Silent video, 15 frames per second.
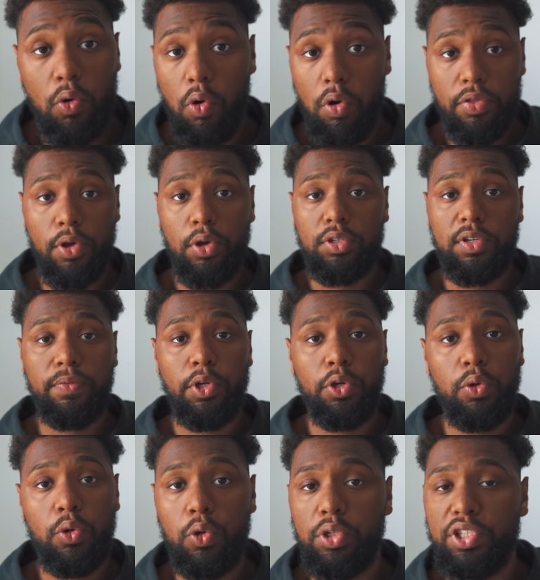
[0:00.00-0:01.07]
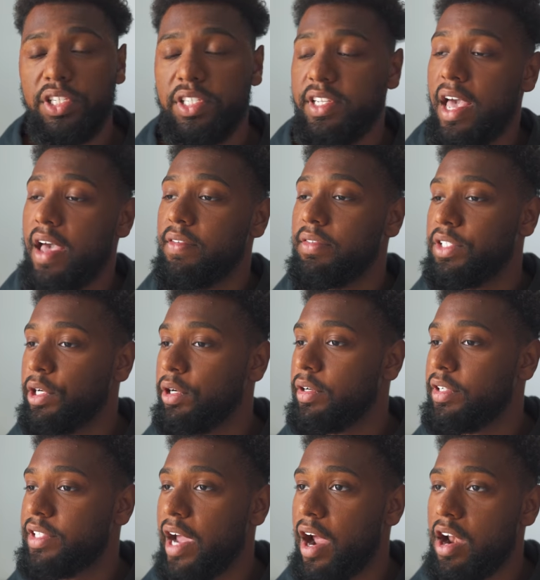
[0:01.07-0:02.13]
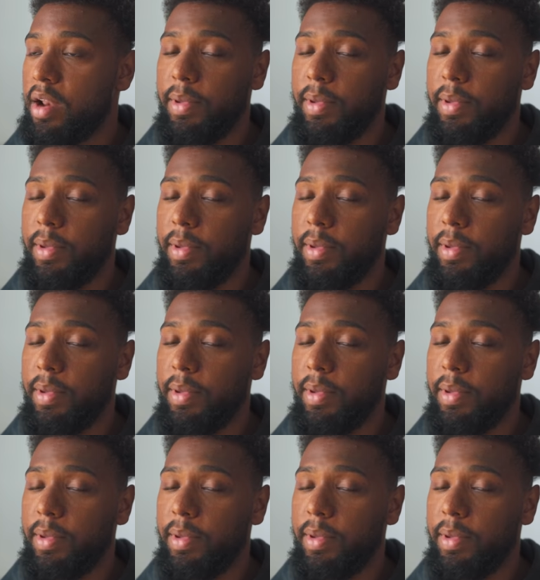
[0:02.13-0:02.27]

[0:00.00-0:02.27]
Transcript: or those of you who just have zero desire